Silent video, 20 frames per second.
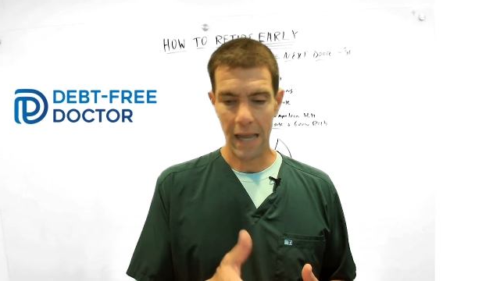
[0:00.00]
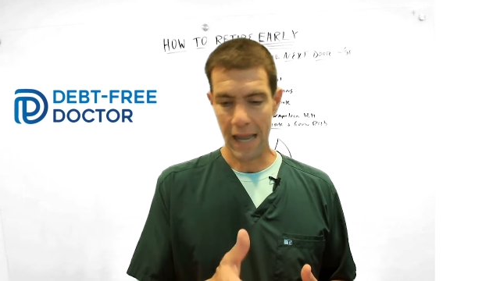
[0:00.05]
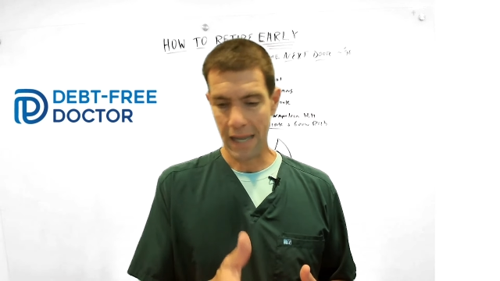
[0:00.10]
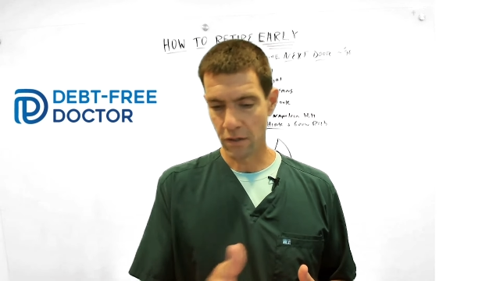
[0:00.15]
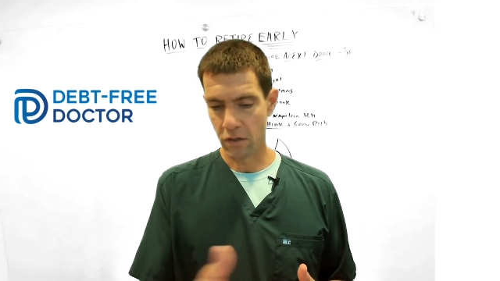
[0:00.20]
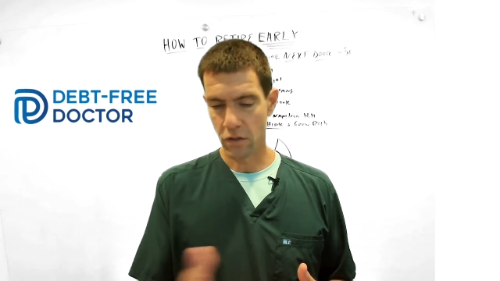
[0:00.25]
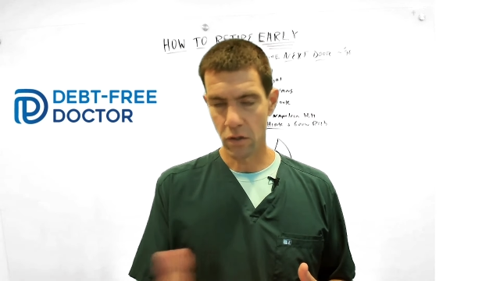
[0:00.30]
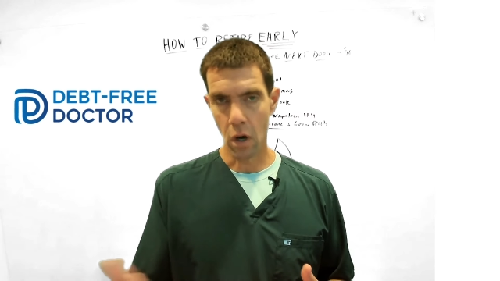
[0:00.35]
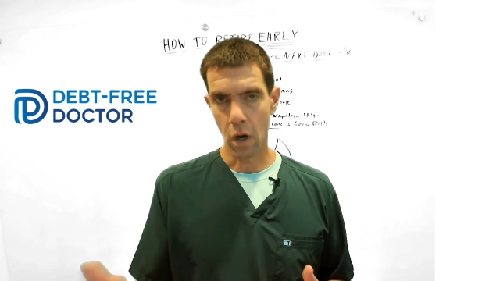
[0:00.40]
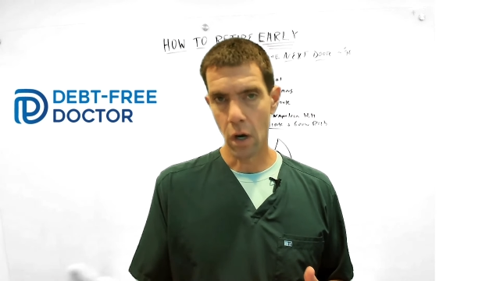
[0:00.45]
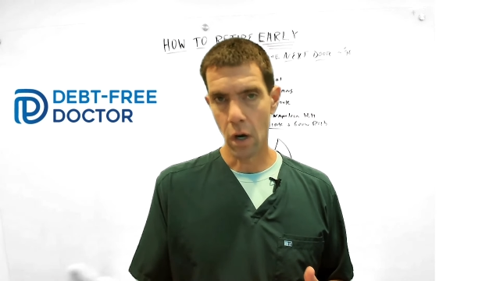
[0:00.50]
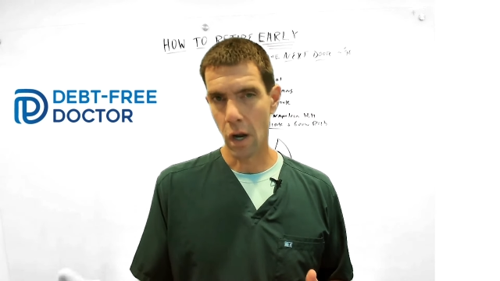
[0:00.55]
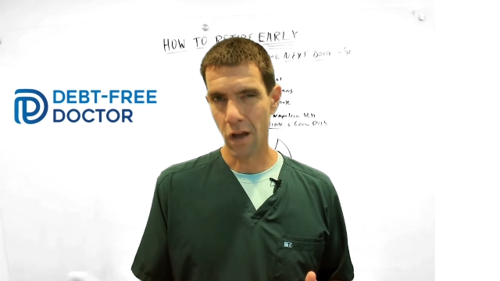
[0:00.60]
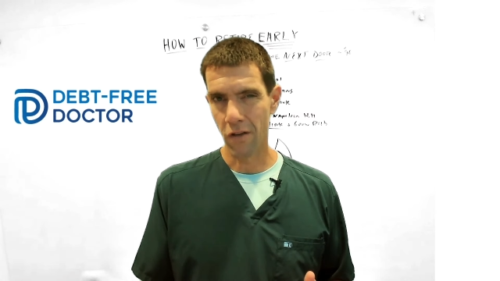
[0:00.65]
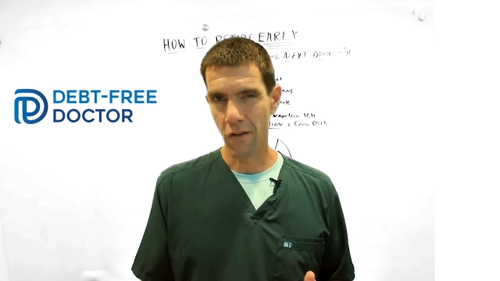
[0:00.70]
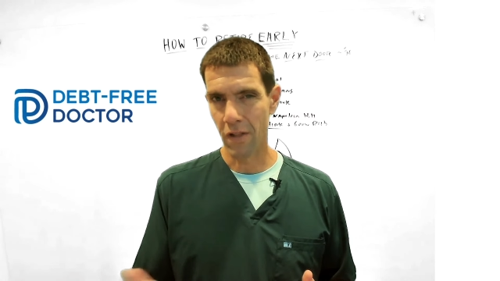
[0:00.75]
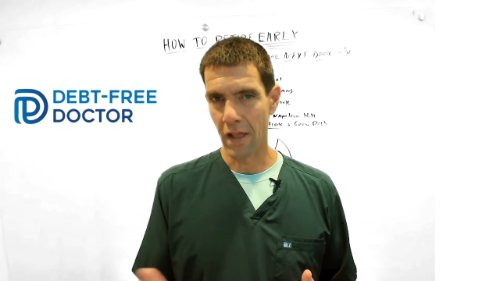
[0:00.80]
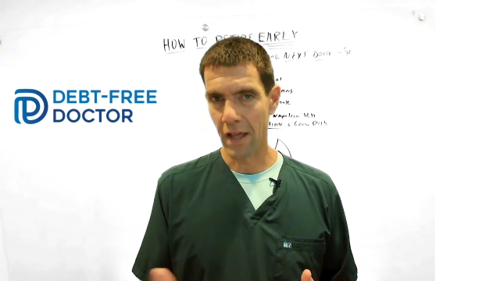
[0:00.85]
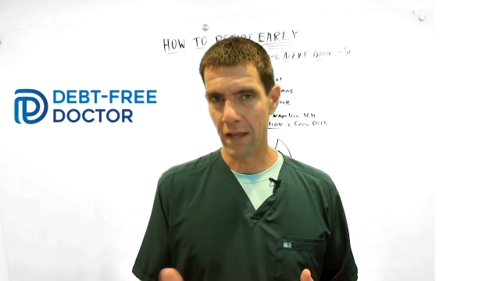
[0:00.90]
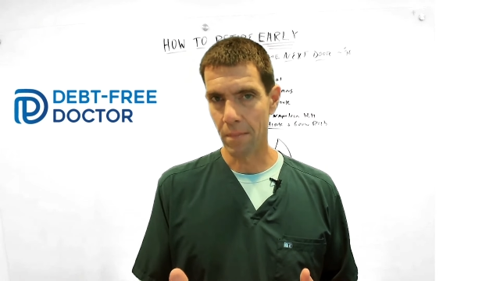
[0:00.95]
and started
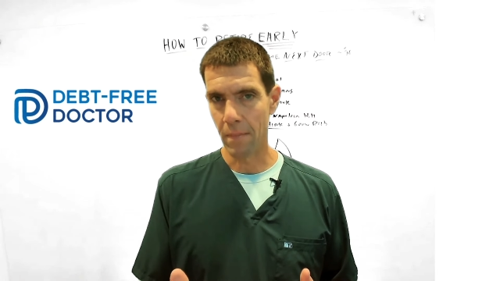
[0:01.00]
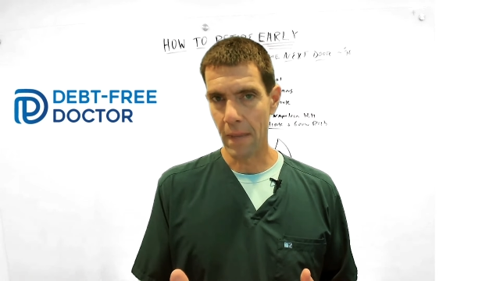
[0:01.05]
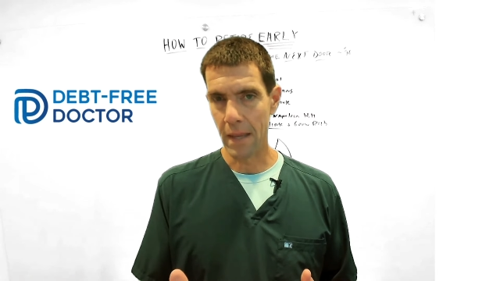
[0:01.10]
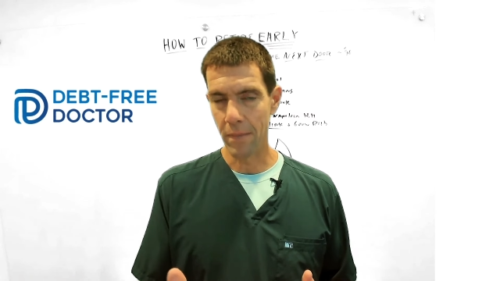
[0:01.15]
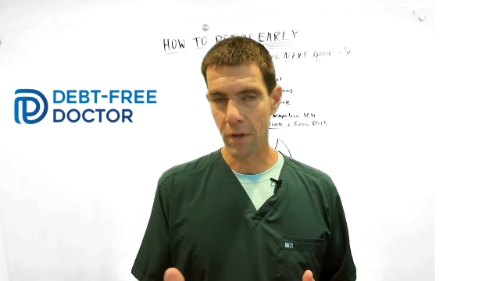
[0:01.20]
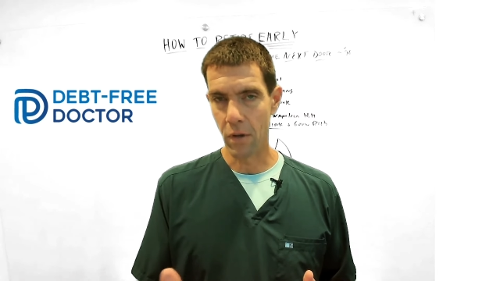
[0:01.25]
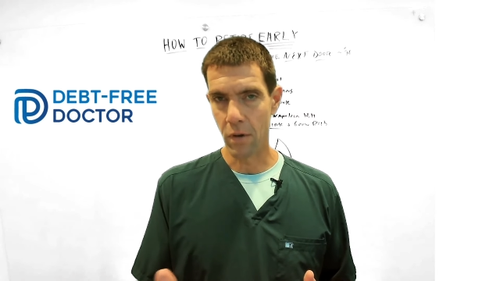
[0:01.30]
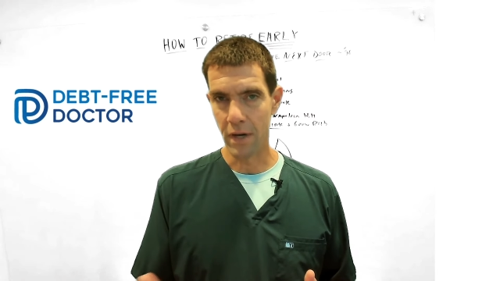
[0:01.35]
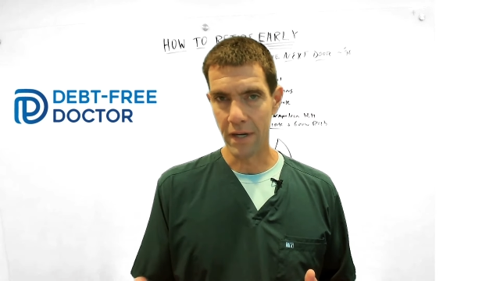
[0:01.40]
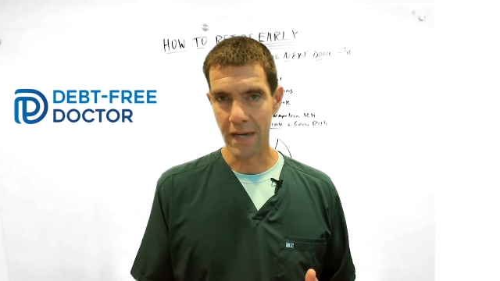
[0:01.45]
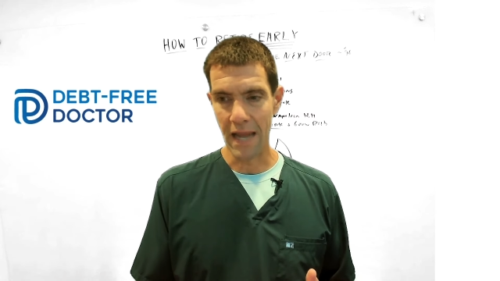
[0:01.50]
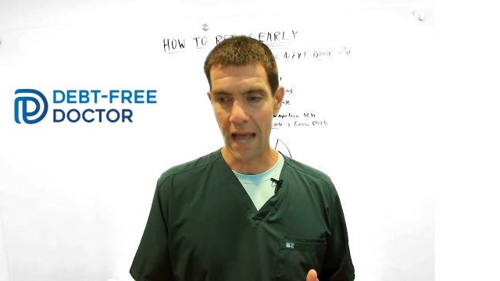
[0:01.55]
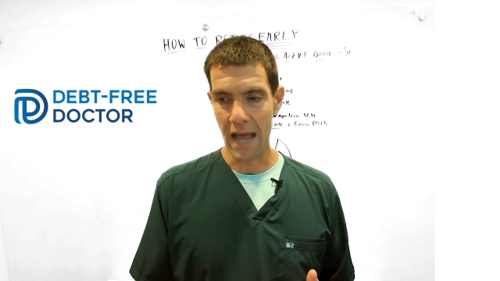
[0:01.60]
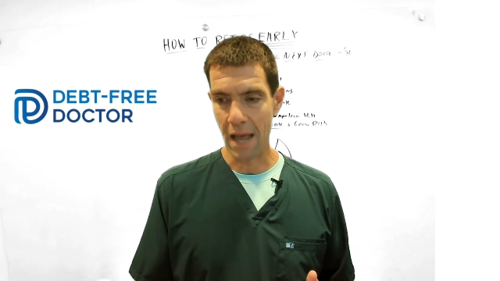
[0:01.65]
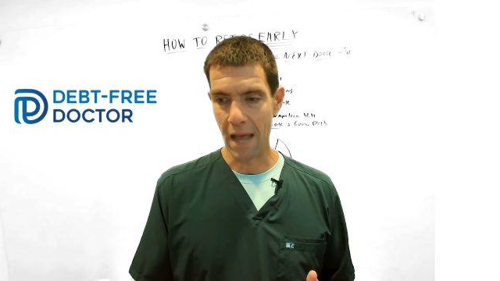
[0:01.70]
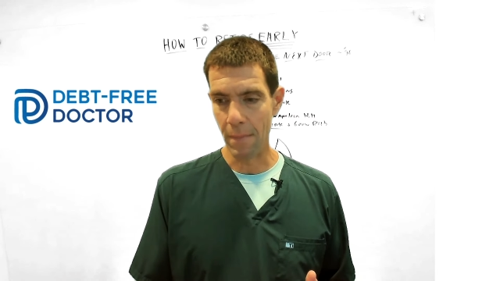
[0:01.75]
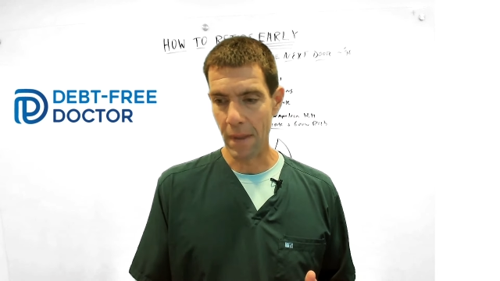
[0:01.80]
off like maybe on a diet?